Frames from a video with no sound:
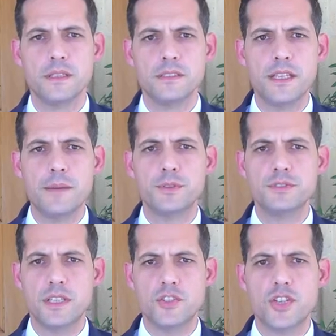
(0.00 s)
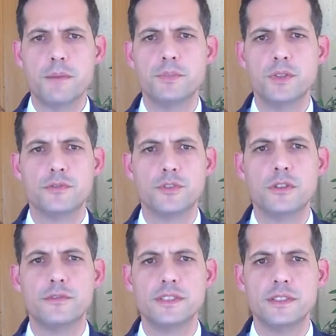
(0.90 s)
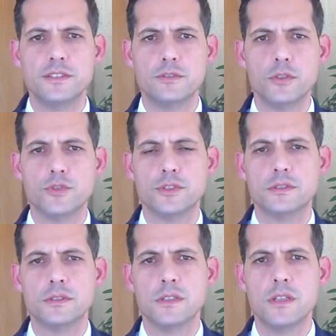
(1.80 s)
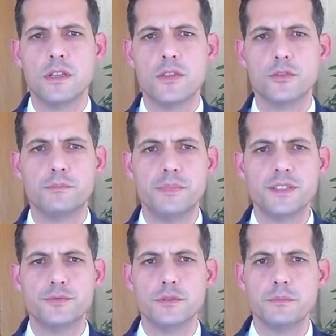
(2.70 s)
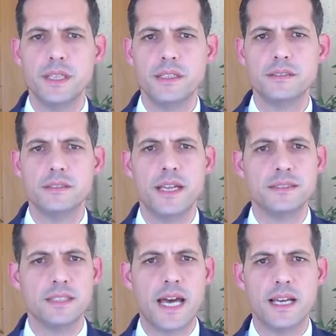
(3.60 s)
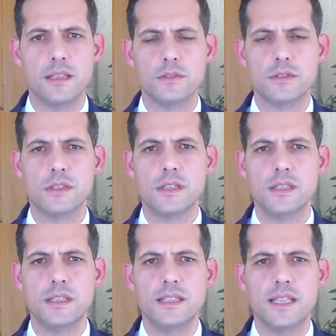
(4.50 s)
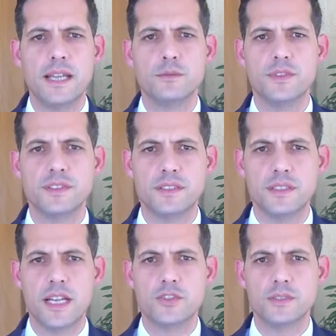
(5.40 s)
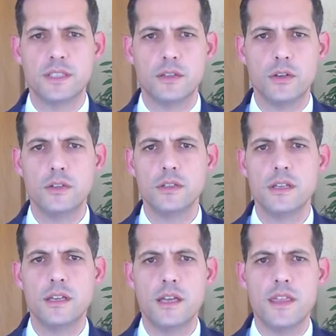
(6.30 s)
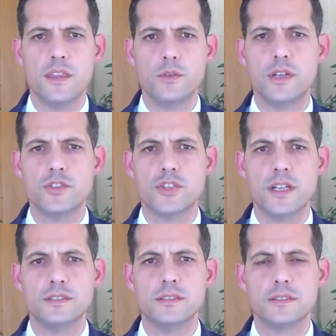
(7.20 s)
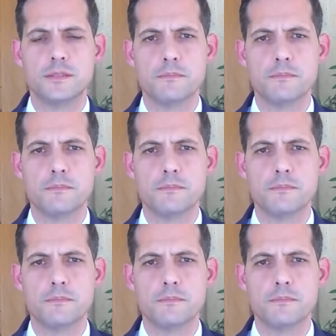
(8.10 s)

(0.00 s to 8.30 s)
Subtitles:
Cyprus is a champion of conflict resolution through peaceful means and dialogue in line with international law and the UN Charter.